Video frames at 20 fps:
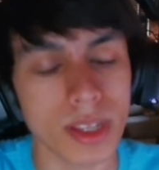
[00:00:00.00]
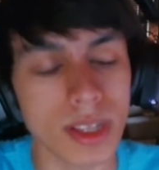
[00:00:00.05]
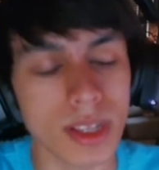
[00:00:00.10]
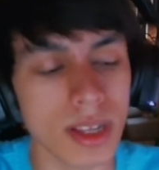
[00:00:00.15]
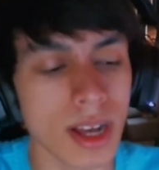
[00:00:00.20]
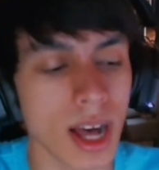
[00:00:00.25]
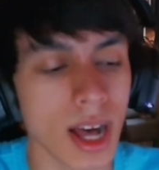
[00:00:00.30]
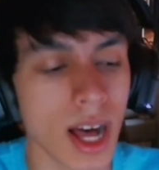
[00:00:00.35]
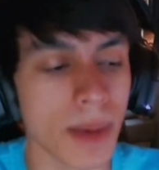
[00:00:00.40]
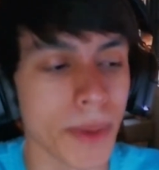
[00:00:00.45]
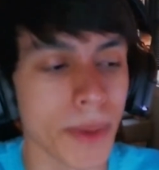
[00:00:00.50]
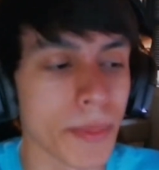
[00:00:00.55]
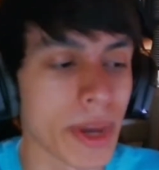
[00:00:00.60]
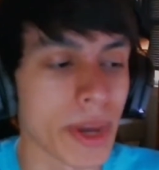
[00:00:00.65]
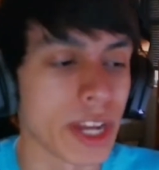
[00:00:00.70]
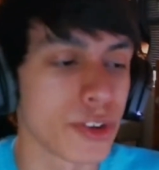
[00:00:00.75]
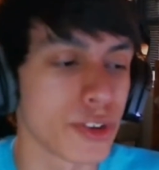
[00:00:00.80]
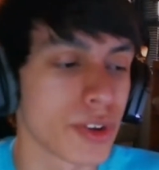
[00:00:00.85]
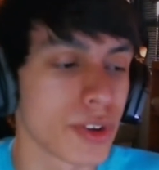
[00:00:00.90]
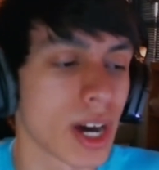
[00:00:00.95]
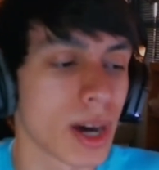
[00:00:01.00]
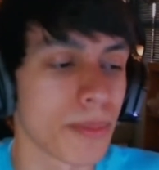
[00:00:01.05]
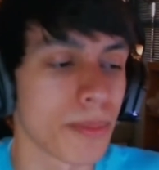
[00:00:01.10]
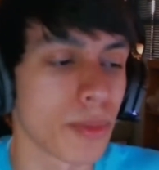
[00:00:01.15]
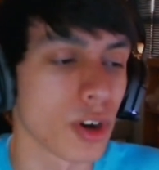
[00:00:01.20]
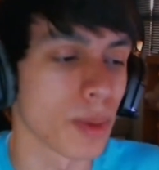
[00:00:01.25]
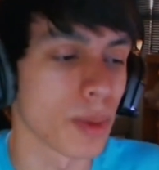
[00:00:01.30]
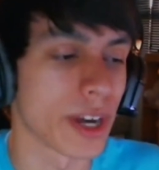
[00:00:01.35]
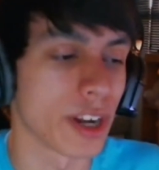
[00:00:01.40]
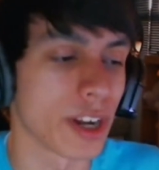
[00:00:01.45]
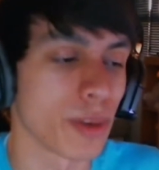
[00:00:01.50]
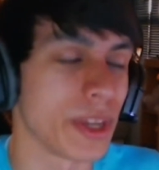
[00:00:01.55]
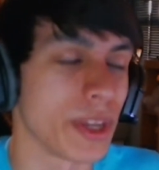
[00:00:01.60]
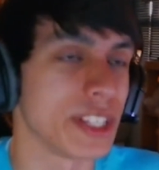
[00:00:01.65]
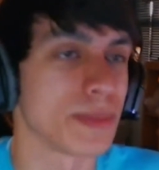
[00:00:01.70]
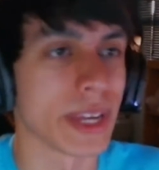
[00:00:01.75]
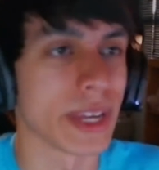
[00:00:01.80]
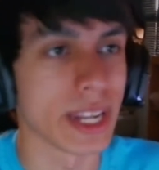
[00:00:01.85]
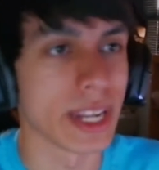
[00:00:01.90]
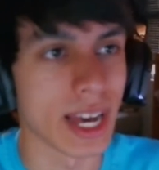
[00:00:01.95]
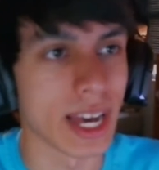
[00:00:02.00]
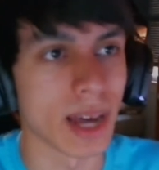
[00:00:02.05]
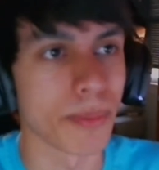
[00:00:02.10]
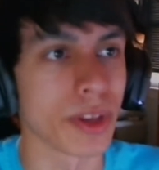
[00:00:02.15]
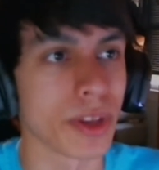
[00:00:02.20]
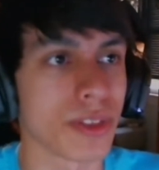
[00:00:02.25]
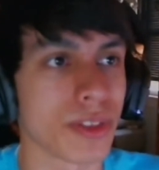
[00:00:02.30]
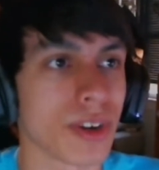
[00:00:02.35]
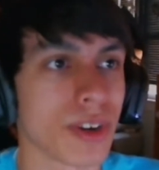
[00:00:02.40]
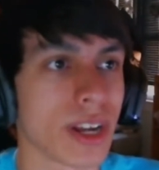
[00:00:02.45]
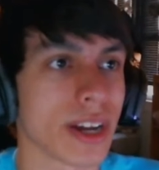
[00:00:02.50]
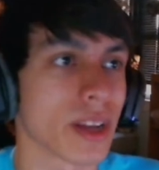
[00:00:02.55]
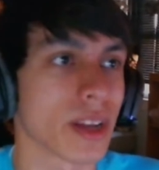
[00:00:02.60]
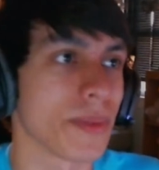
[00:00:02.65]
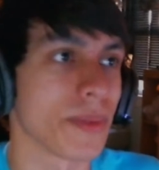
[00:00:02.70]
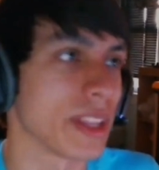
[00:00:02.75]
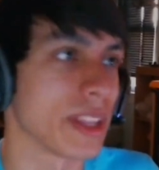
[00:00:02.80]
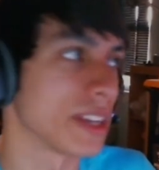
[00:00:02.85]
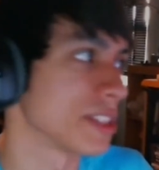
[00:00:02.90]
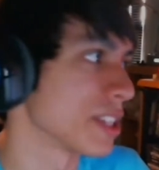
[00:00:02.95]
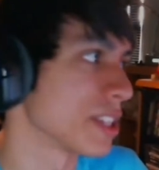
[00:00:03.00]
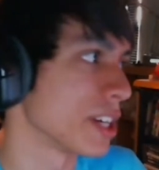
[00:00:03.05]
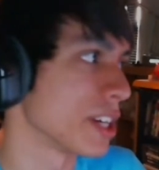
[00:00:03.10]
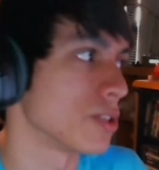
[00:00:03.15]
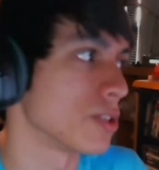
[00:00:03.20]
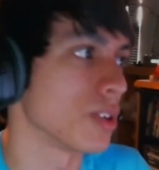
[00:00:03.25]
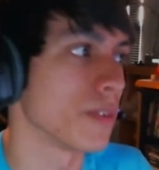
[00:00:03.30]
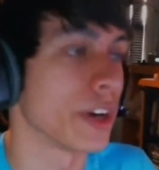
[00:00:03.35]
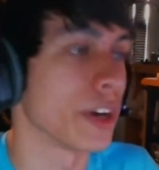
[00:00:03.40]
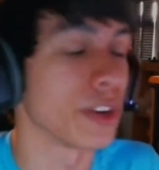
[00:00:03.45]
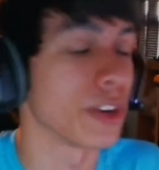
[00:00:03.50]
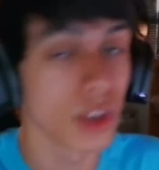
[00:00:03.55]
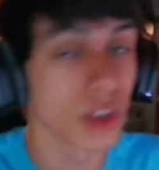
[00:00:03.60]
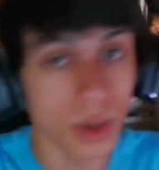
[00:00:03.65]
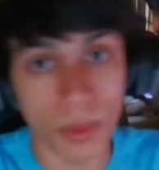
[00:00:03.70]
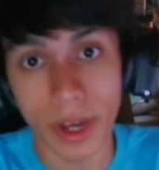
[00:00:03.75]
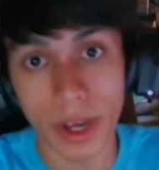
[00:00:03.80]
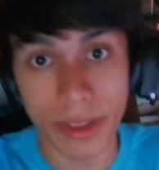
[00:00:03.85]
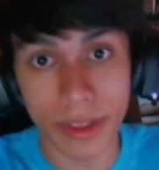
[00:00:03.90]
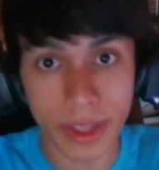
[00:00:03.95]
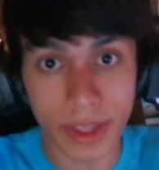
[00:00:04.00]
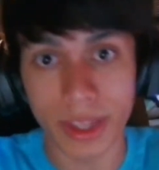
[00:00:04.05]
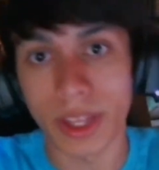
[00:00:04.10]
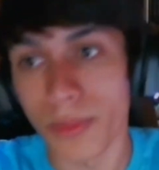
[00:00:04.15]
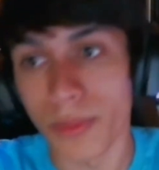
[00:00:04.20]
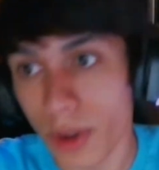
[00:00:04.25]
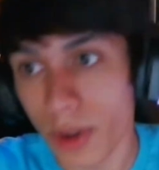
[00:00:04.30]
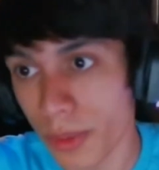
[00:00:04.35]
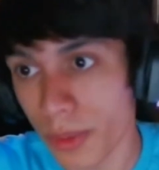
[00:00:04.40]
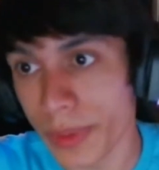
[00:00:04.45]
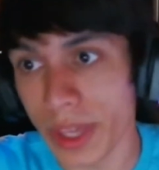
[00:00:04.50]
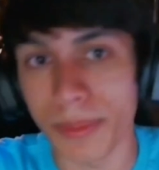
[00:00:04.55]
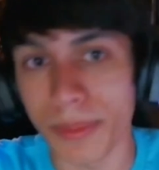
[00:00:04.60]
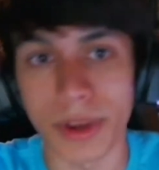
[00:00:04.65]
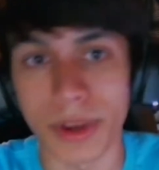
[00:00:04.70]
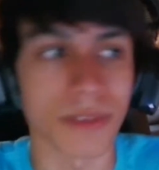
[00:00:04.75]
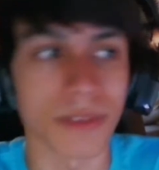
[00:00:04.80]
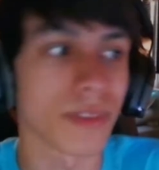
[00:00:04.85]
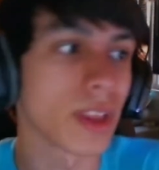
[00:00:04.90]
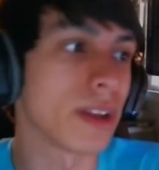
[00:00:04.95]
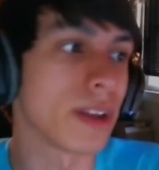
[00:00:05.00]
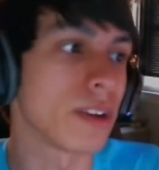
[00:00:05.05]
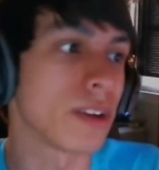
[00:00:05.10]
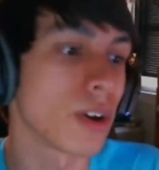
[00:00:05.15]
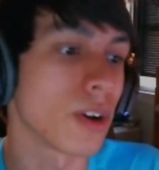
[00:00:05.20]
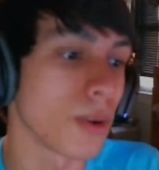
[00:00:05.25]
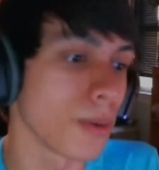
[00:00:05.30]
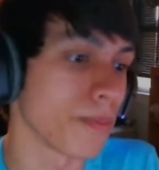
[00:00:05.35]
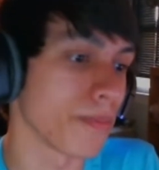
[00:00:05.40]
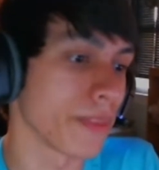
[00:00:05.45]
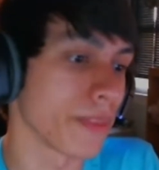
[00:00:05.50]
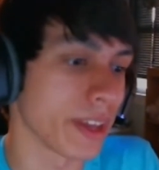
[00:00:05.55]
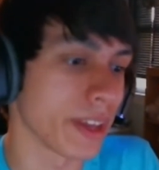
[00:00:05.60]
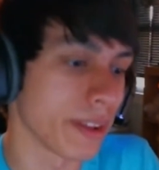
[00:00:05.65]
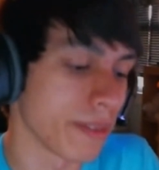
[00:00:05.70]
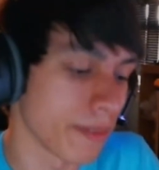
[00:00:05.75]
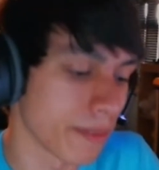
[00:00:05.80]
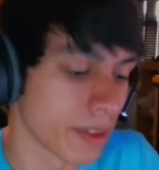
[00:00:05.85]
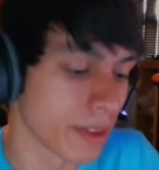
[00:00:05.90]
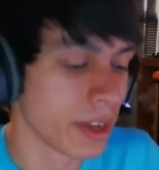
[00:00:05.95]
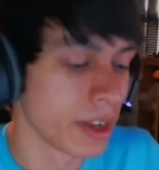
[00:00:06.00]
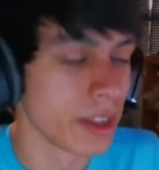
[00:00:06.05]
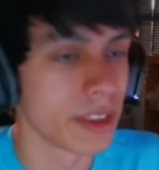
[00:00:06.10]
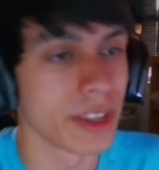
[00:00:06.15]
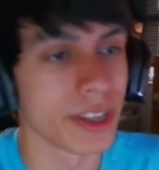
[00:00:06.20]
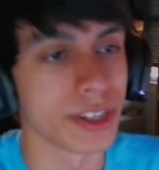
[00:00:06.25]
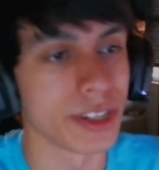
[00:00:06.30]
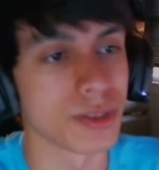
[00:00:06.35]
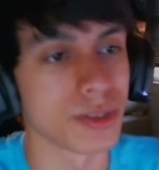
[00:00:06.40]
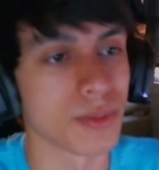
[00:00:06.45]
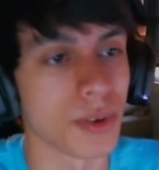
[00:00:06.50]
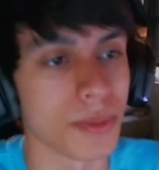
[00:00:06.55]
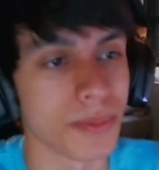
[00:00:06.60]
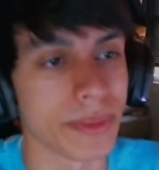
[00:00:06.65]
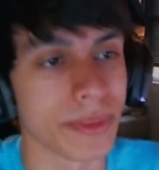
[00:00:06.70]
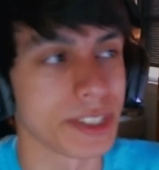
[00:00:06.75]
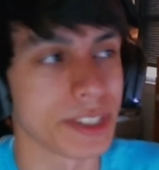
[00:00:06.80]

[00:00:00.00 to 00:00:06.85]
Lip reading: I may do non-Pokemon LPs, may not, but they're not going to be like scheduled. If I do one, then they will be, but if I don't, then they just won't be.